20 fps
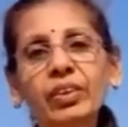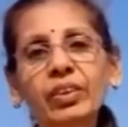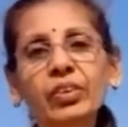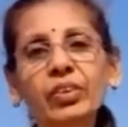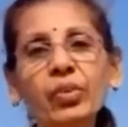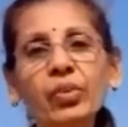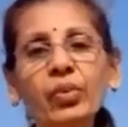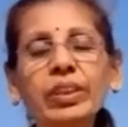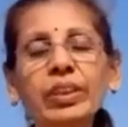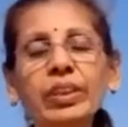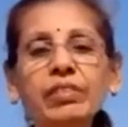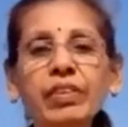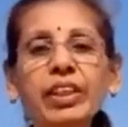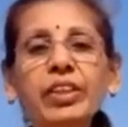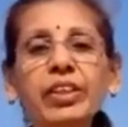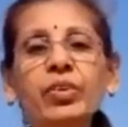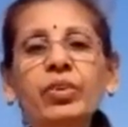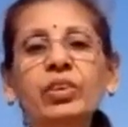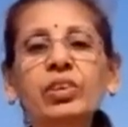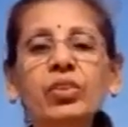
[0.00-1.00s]
through his
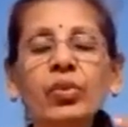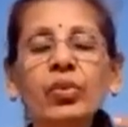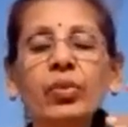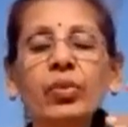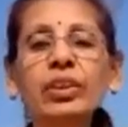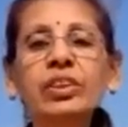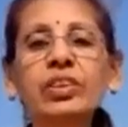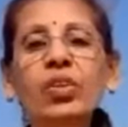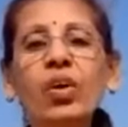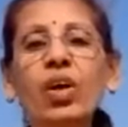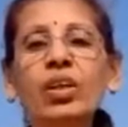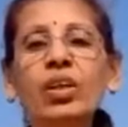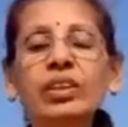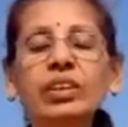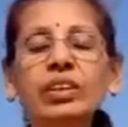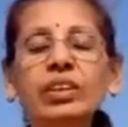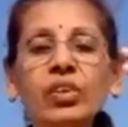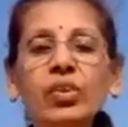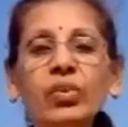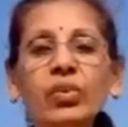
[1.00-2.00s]
videos, through his
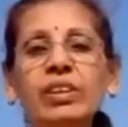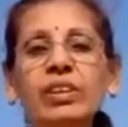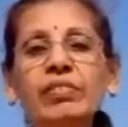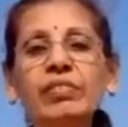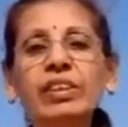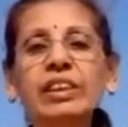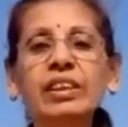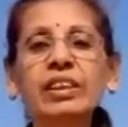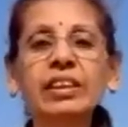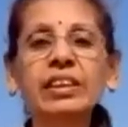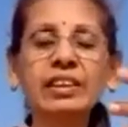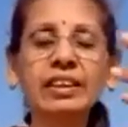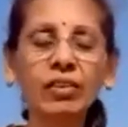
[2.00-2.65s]
talks, through his visits,